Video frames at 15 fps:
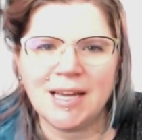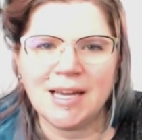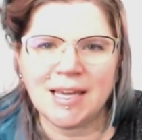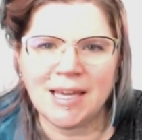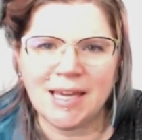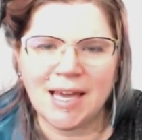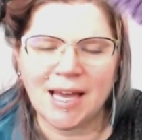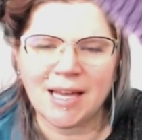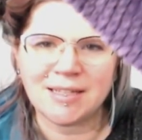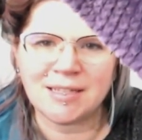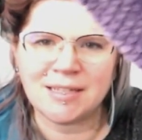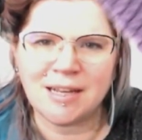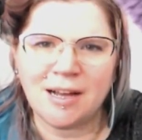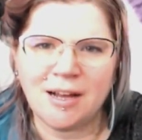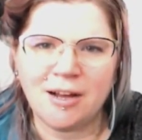he has
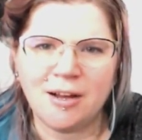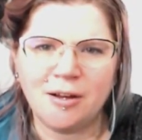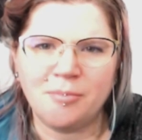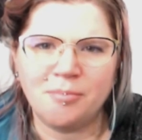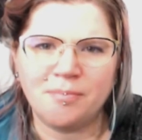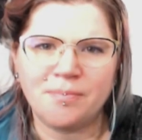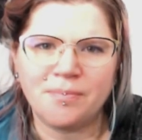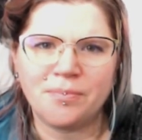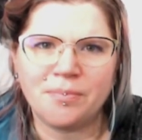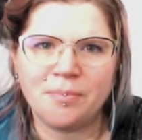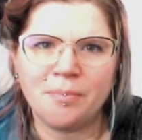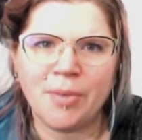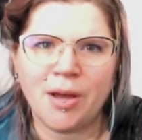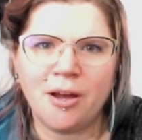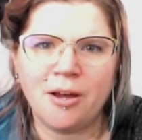some
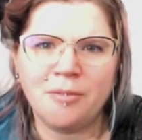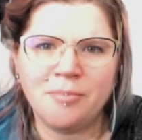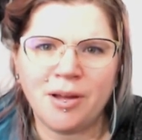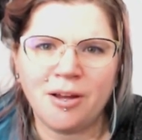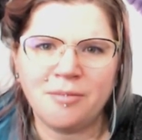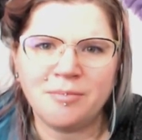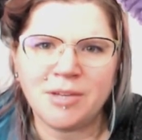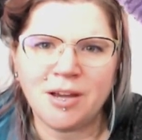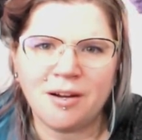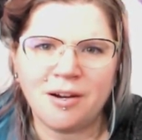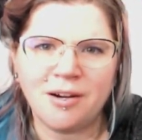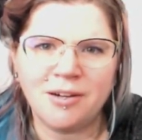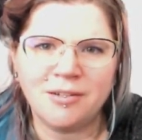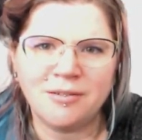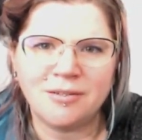pom-pom
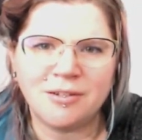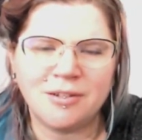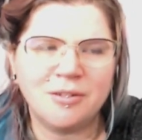yarn.